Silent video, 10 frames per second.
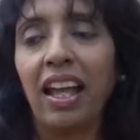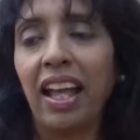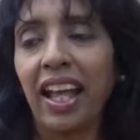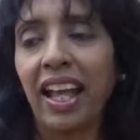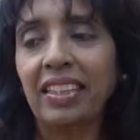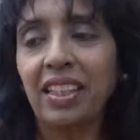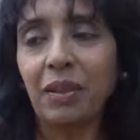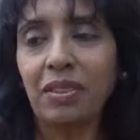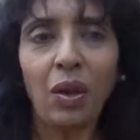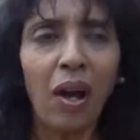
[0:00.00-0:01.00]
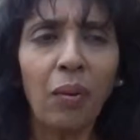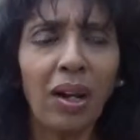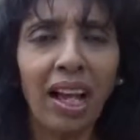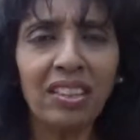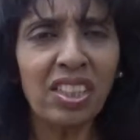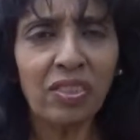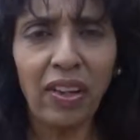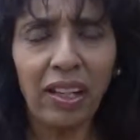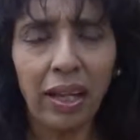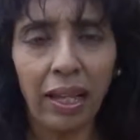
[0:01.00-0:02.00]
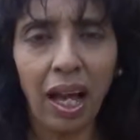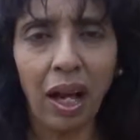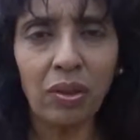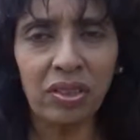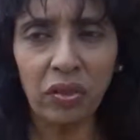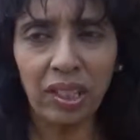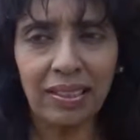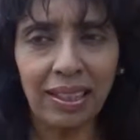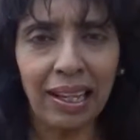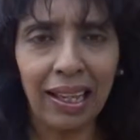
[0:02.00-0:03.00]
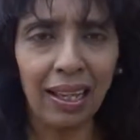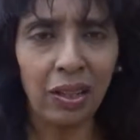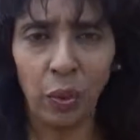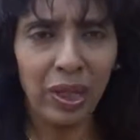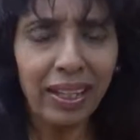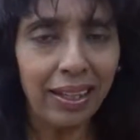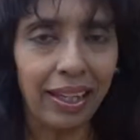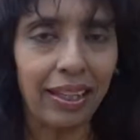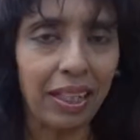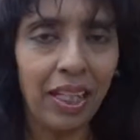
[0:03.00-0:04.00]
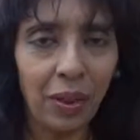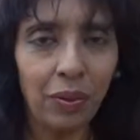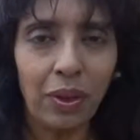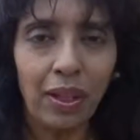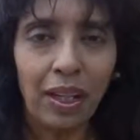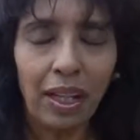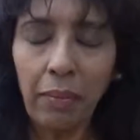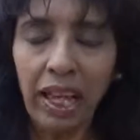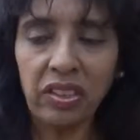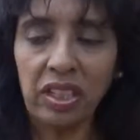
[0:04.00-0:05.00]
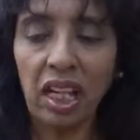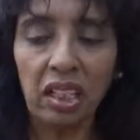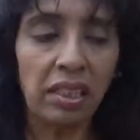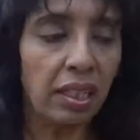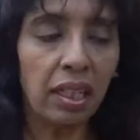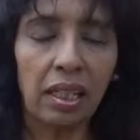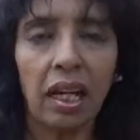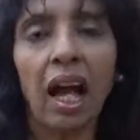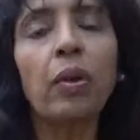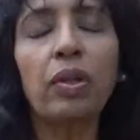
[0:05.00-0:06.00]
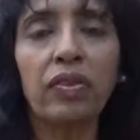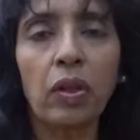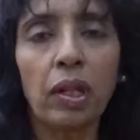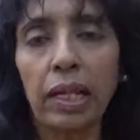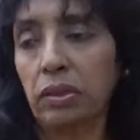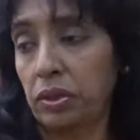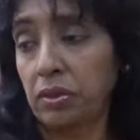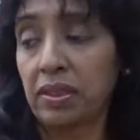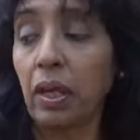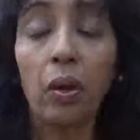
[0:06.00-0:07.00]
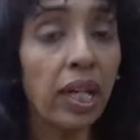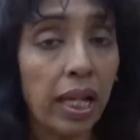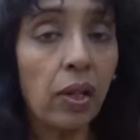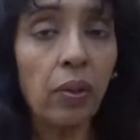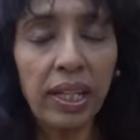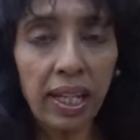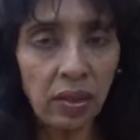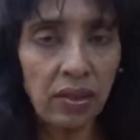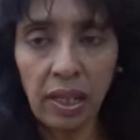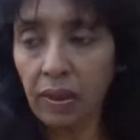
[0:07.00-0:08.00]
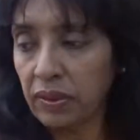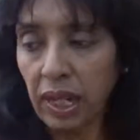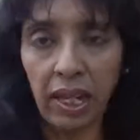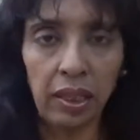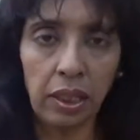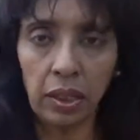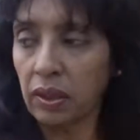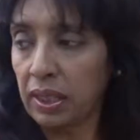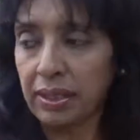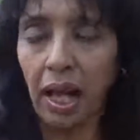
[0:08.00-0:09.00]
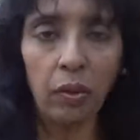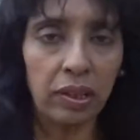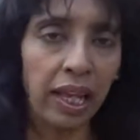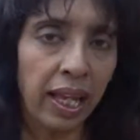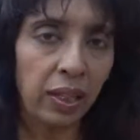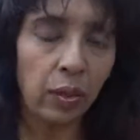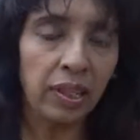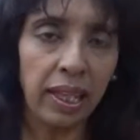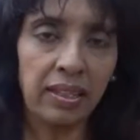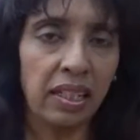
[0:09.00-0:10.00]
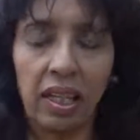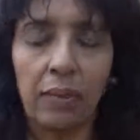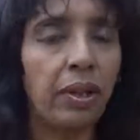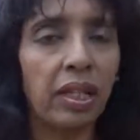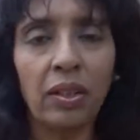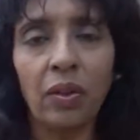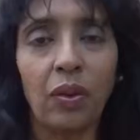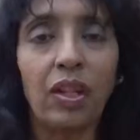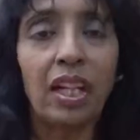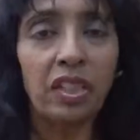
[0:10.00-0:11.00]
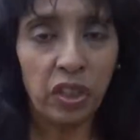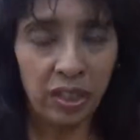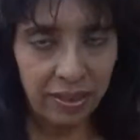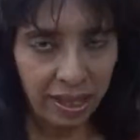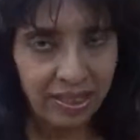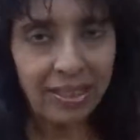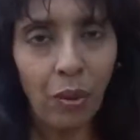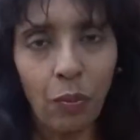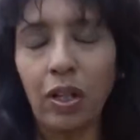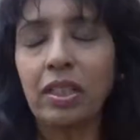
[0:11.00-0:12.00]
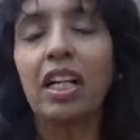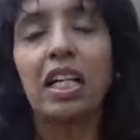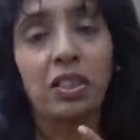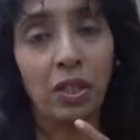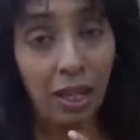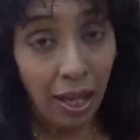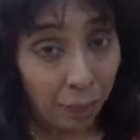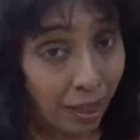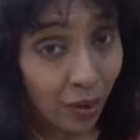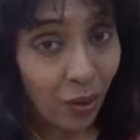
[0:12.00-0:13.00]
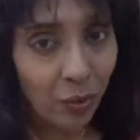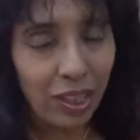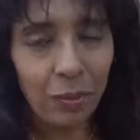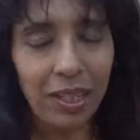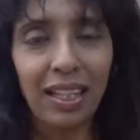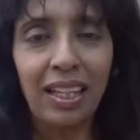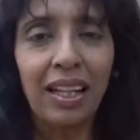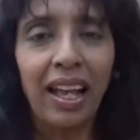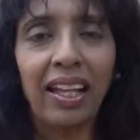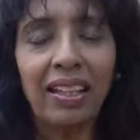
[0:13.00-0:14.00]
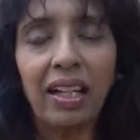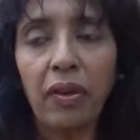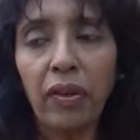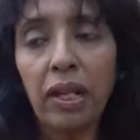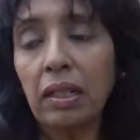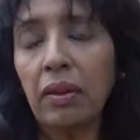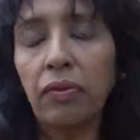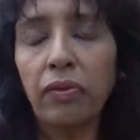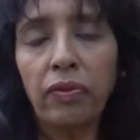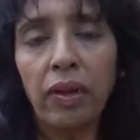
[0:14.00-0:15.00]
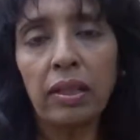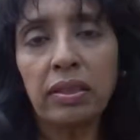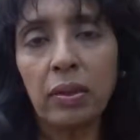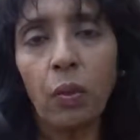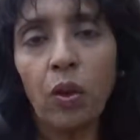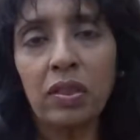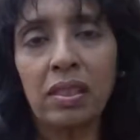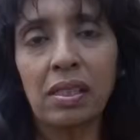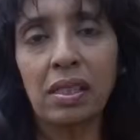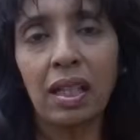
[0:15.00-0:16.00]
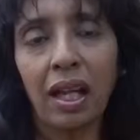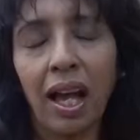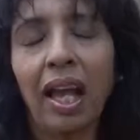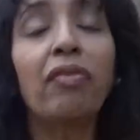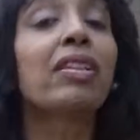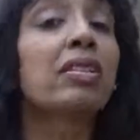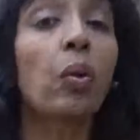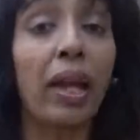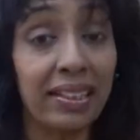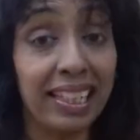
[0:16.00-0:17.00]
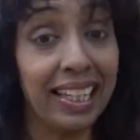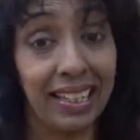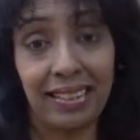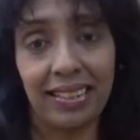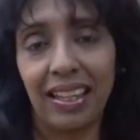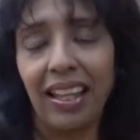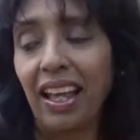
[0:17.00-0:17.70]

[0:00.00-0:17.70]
And so I just felt like I was treated like a queen here. Imagine, I would have thought like she'll say, okay, go and get yourself there, it's out there, go and get it. But no, she sent someone to come along with me, and that I felt so at ease.